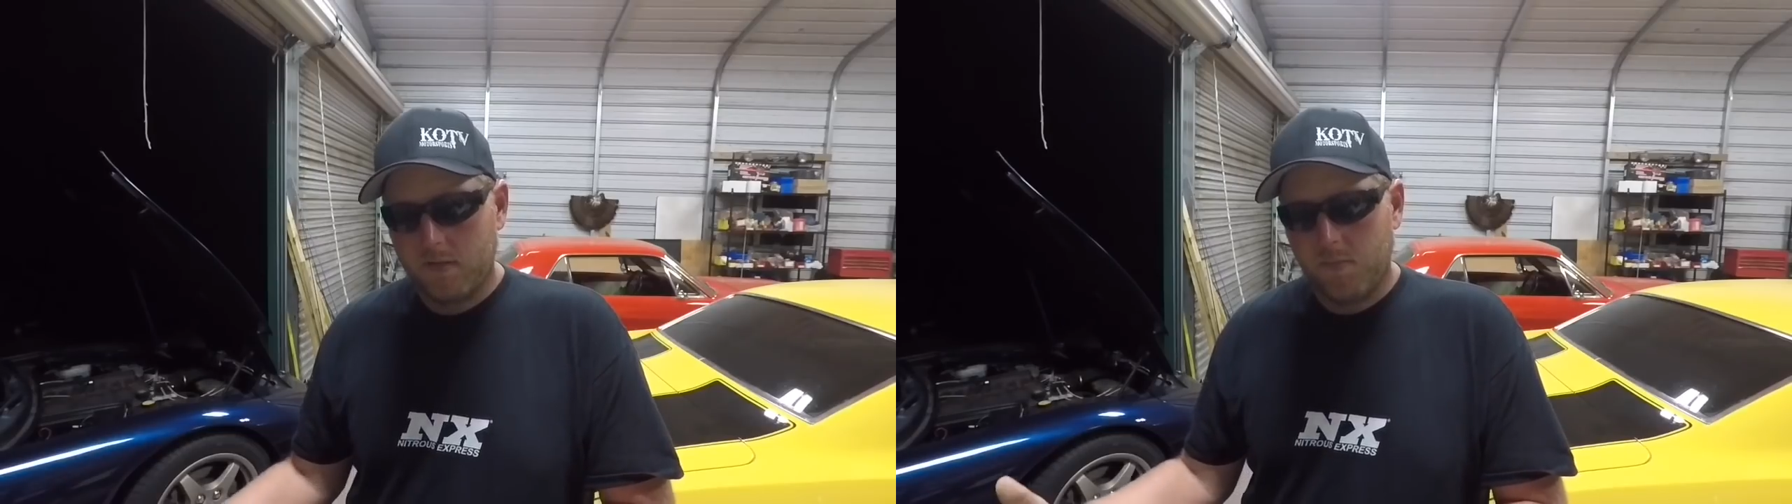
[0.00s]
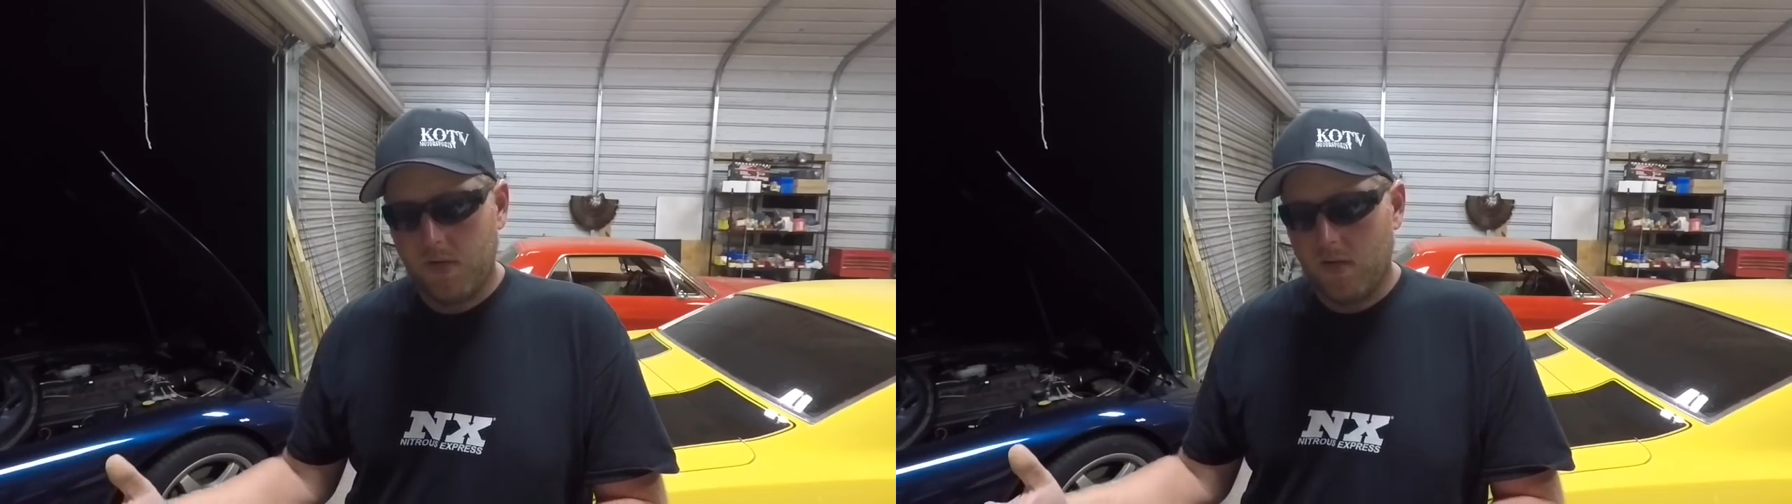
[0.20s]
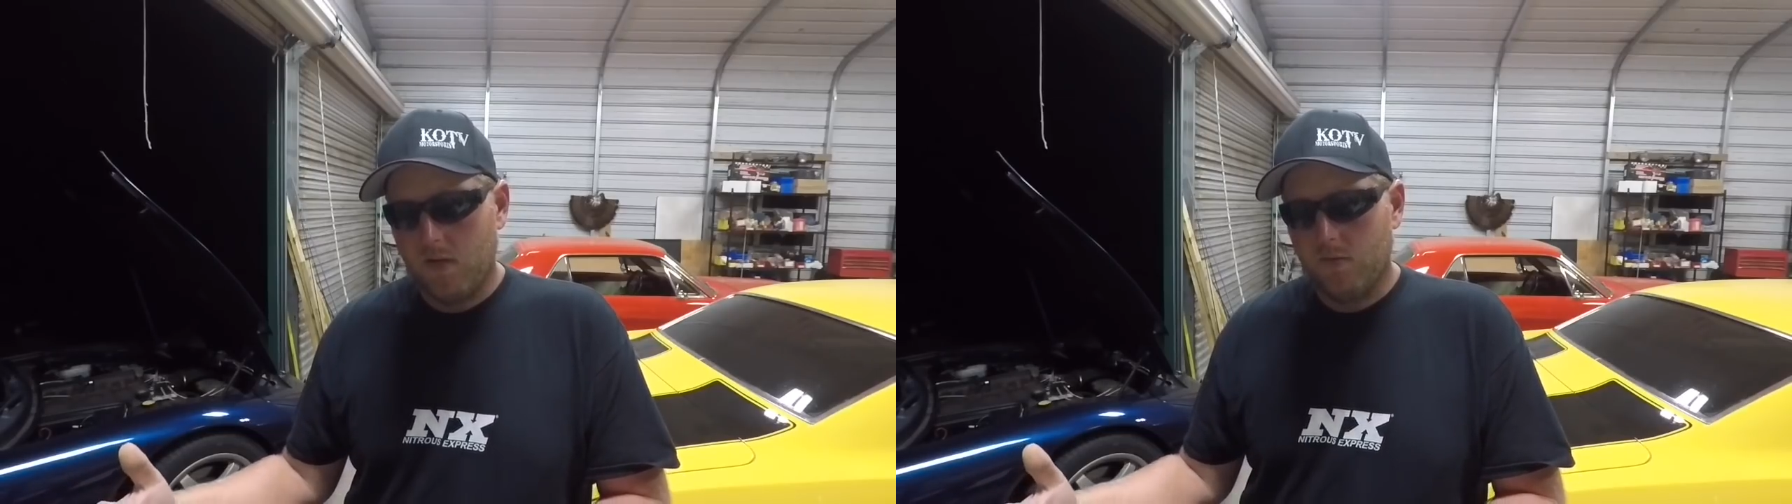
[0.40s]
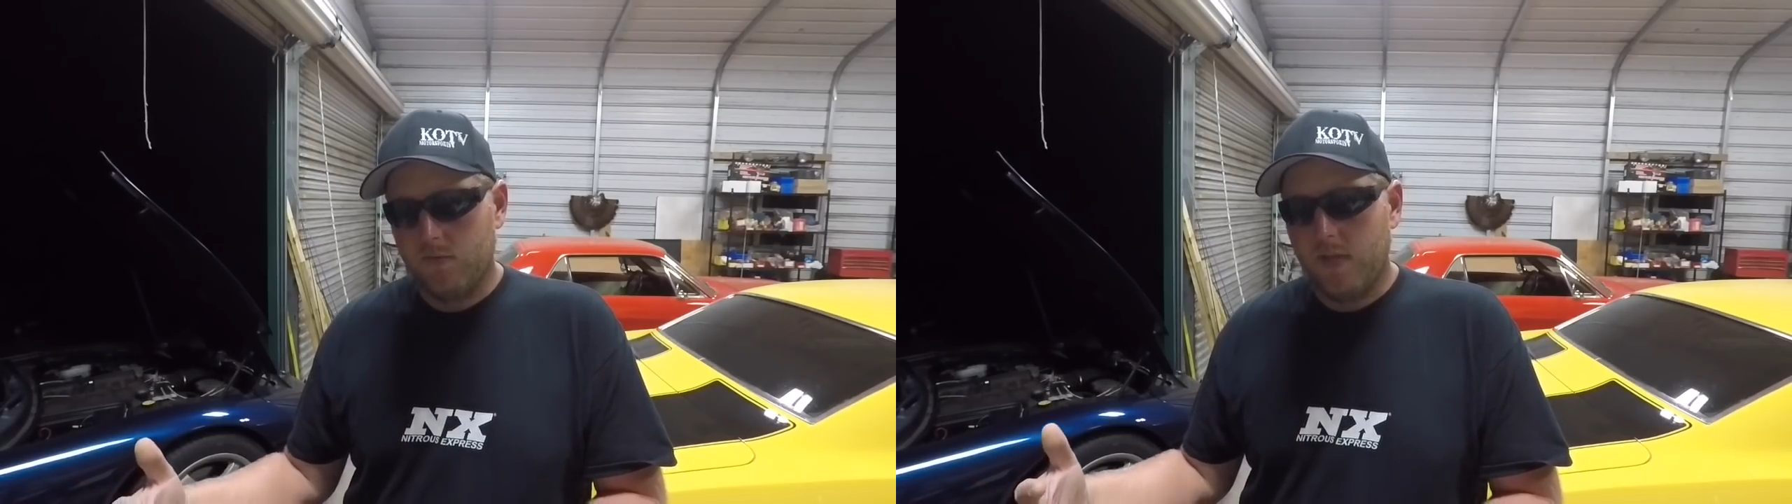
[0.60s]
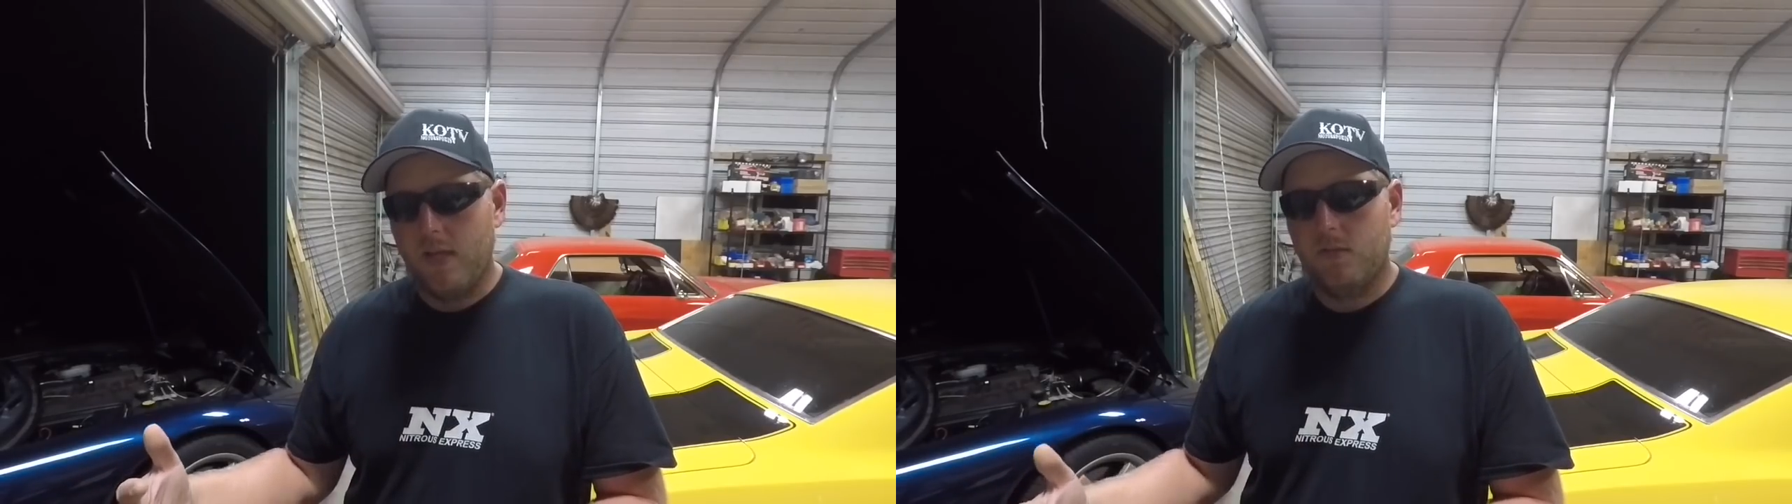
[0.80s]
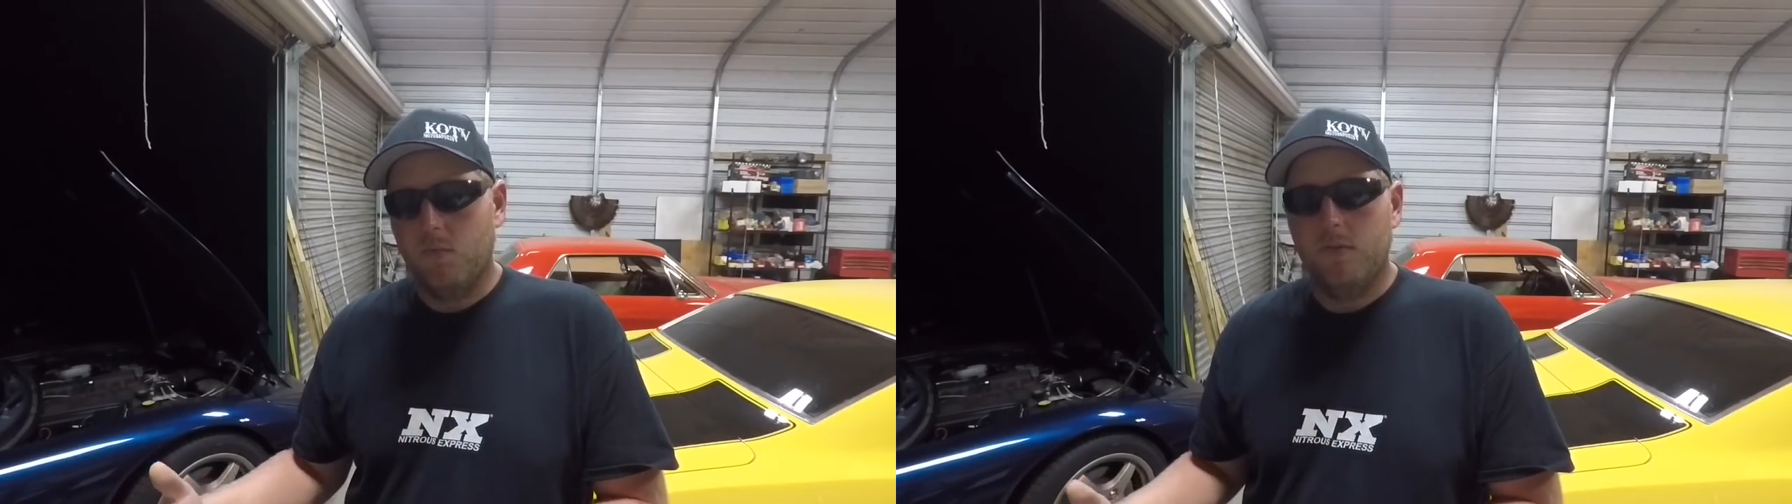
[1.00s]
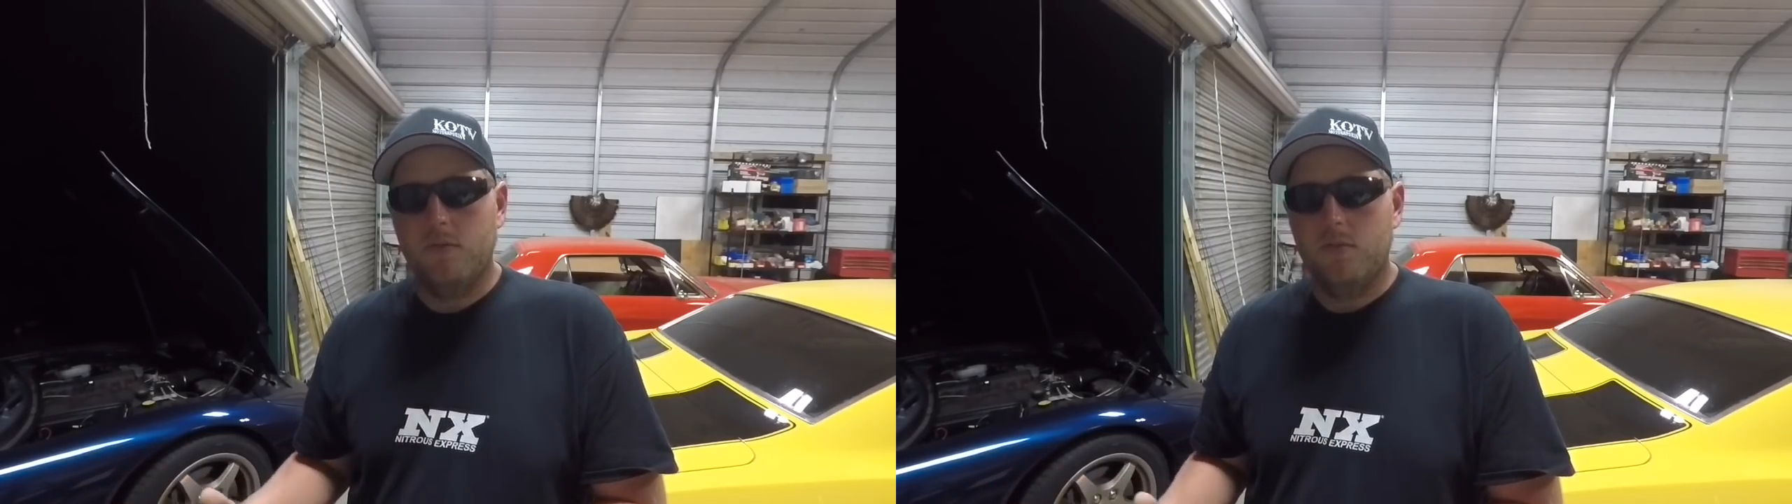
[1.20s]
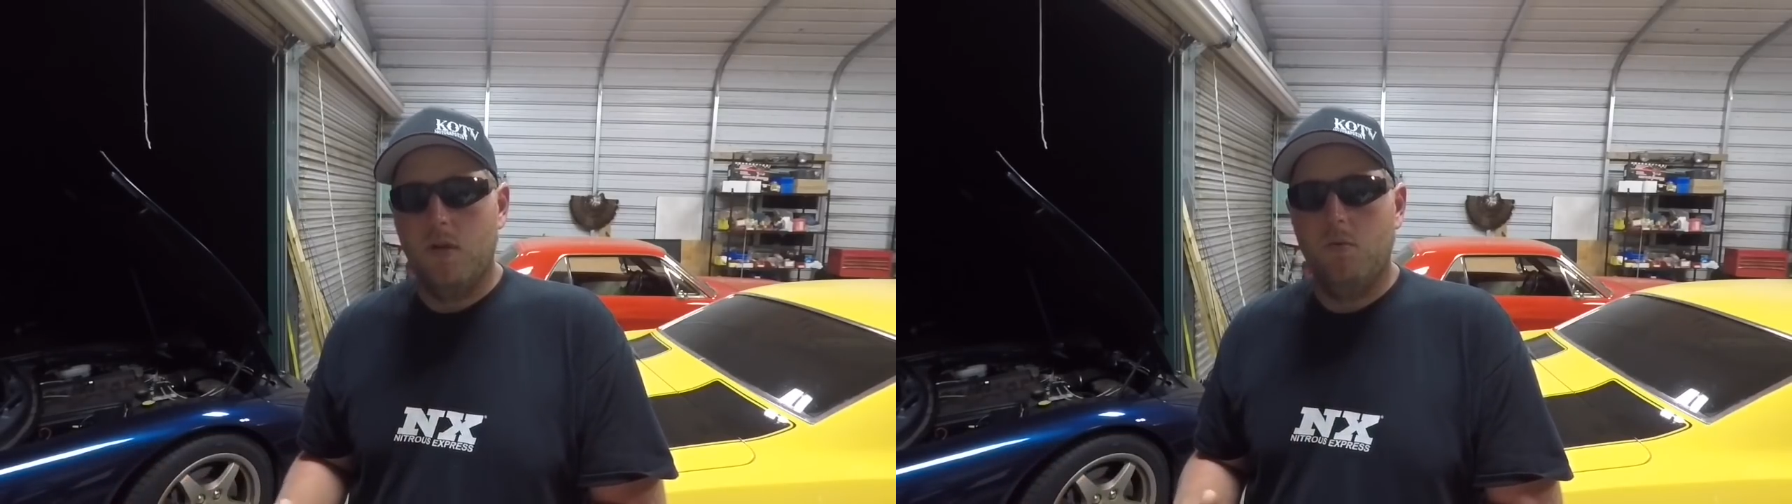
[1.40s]
because that is what the
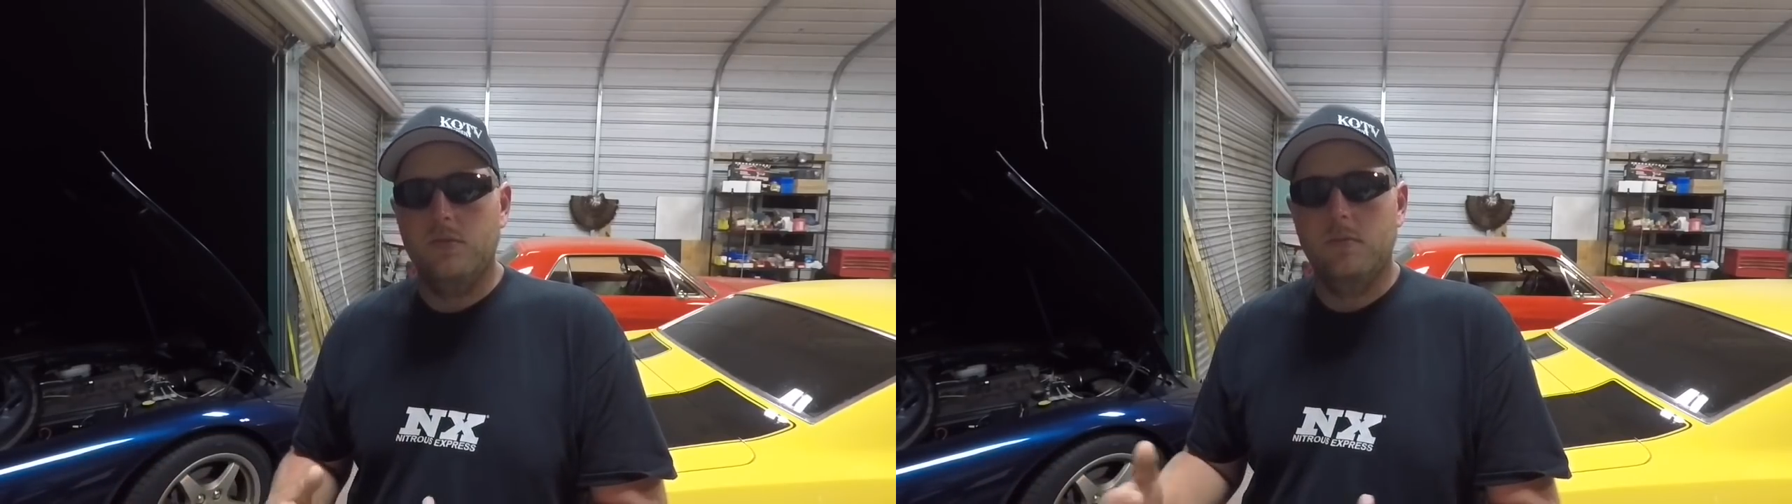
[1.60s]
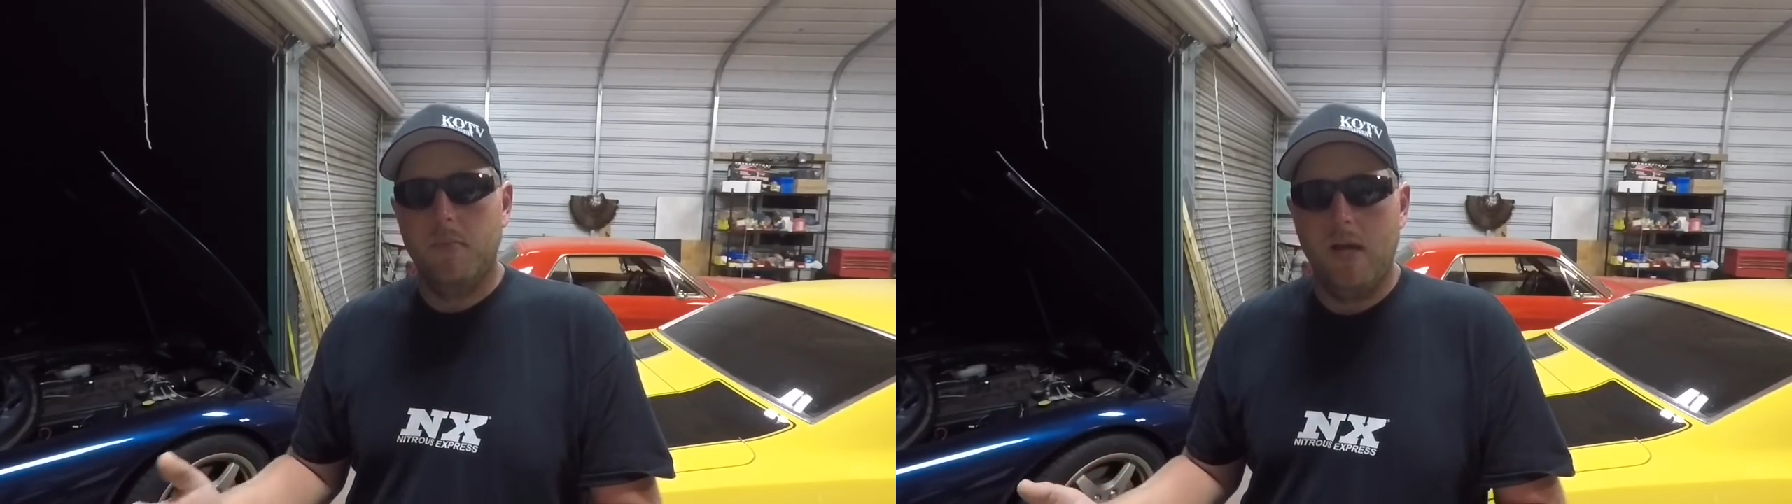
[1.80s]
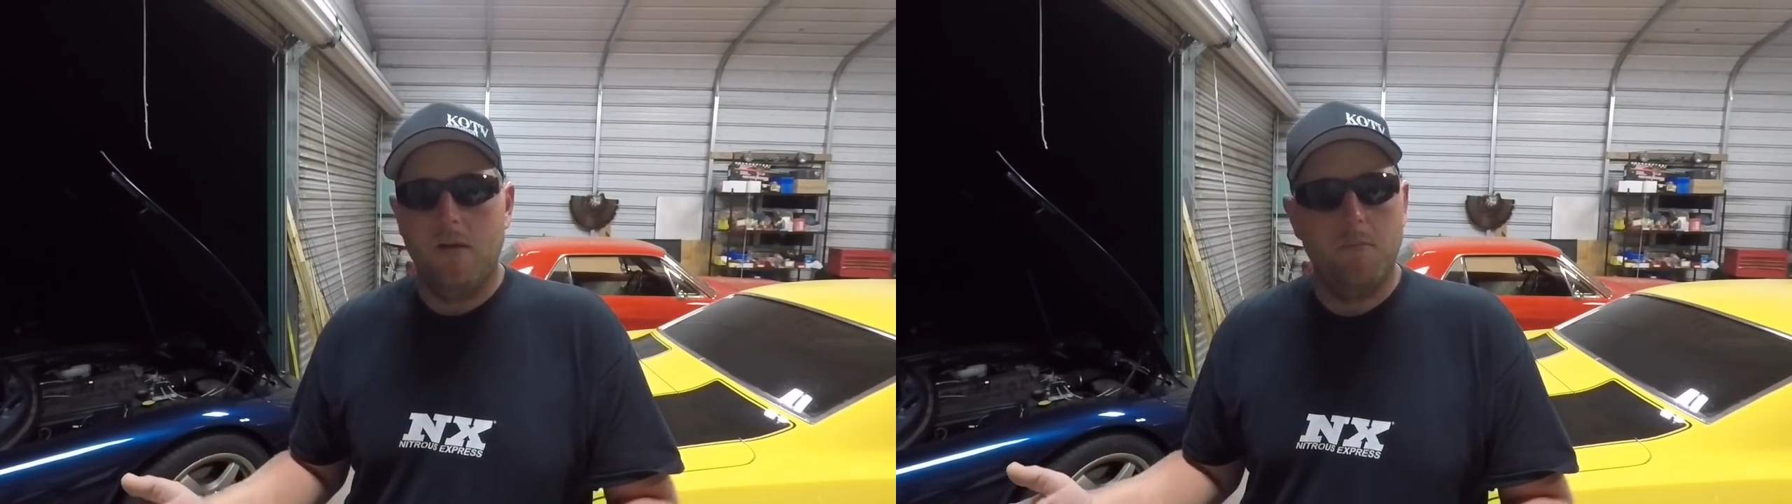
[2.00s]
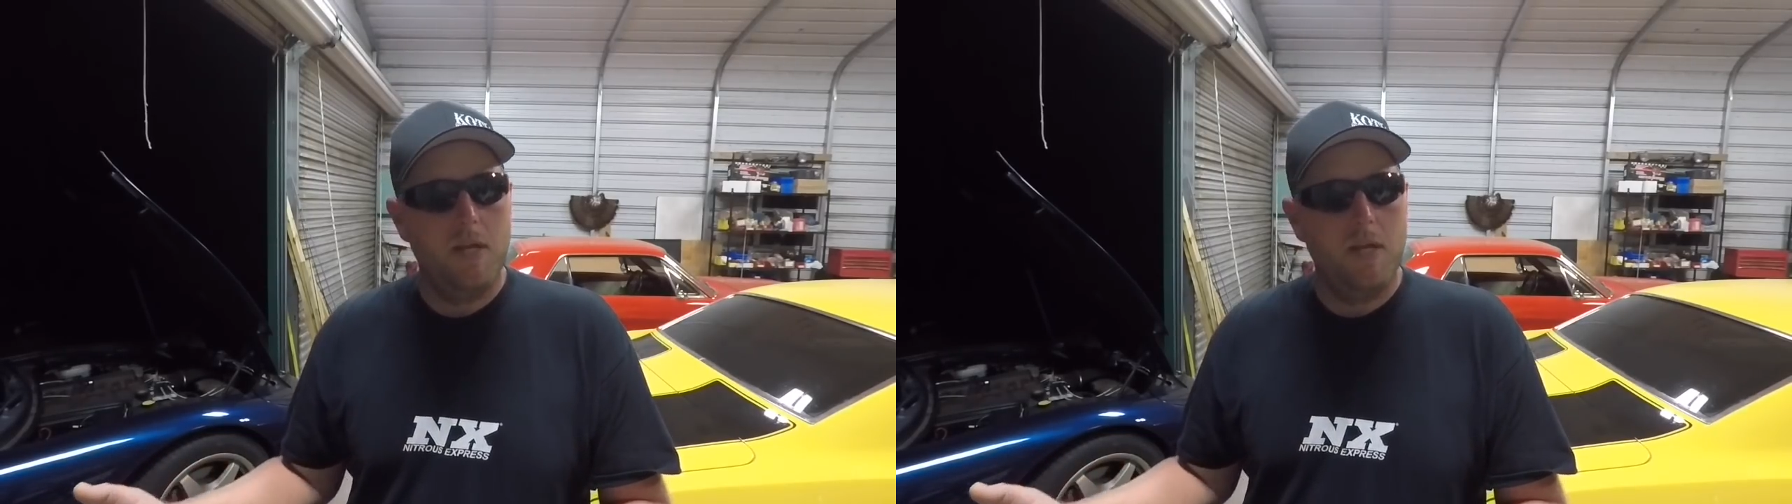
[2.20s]
show was about,